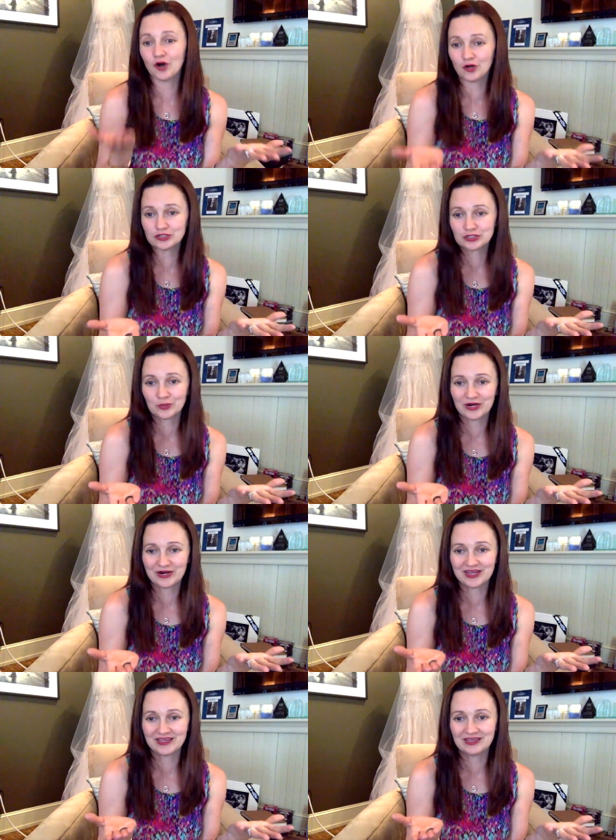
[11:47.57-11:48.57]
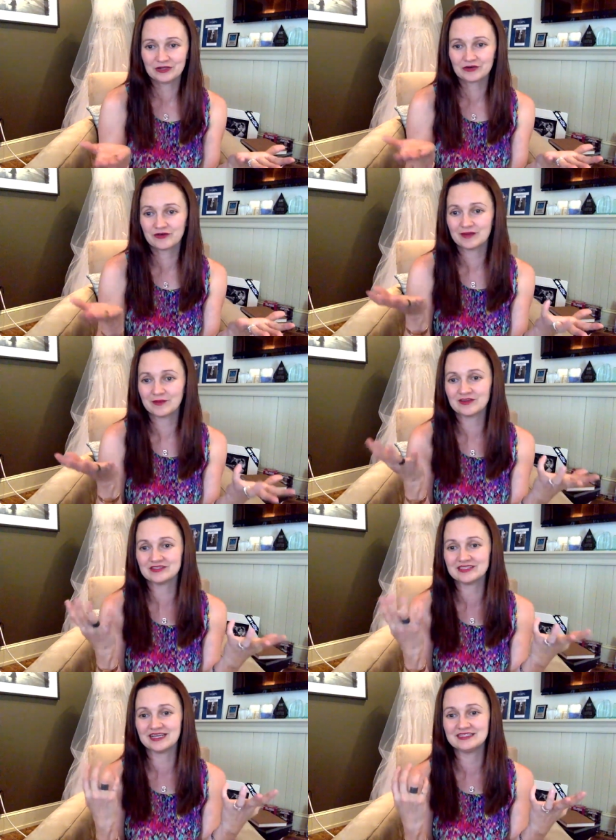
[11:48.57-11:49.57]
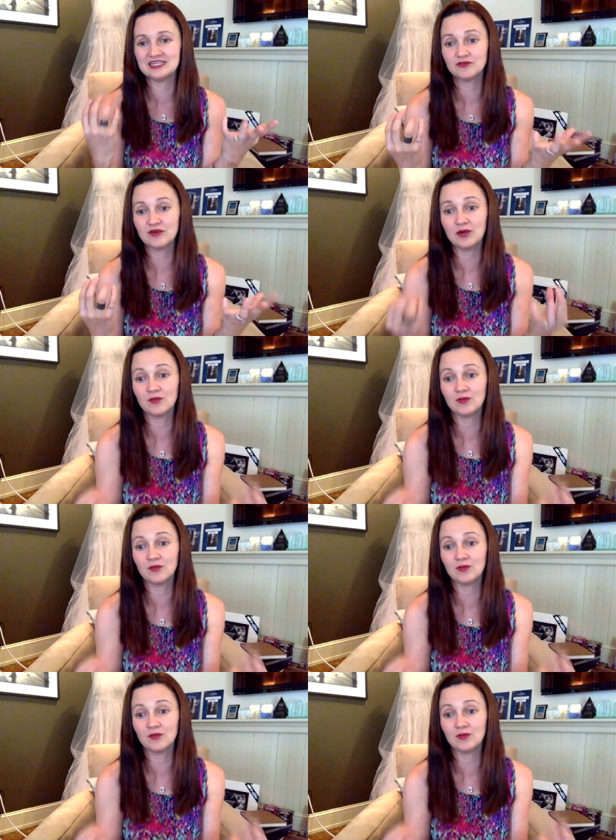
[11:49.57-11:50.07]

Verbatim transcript: also wearing your grandmother's antique ring.